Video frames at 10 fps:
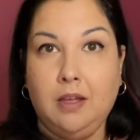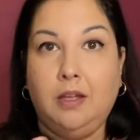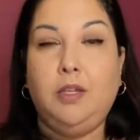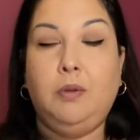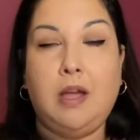
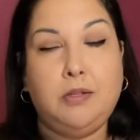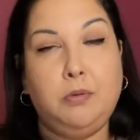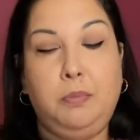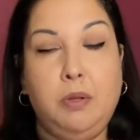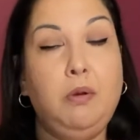you guys are
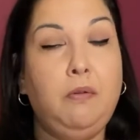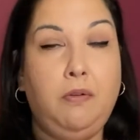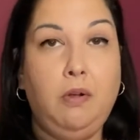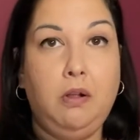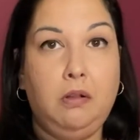
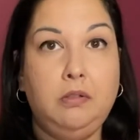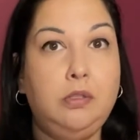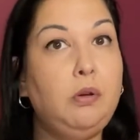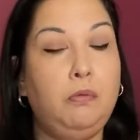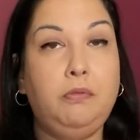beautiful.
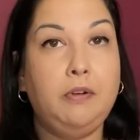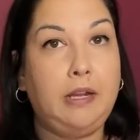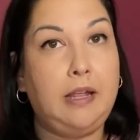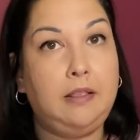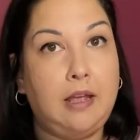Don't
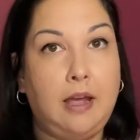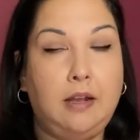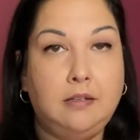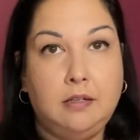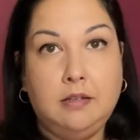forget
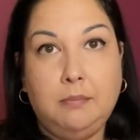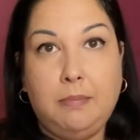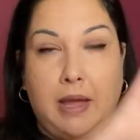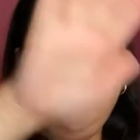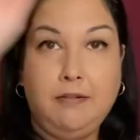that.
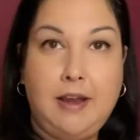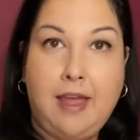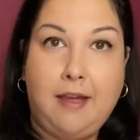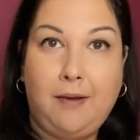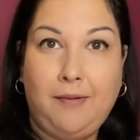Bye for
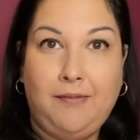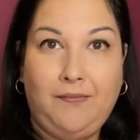now.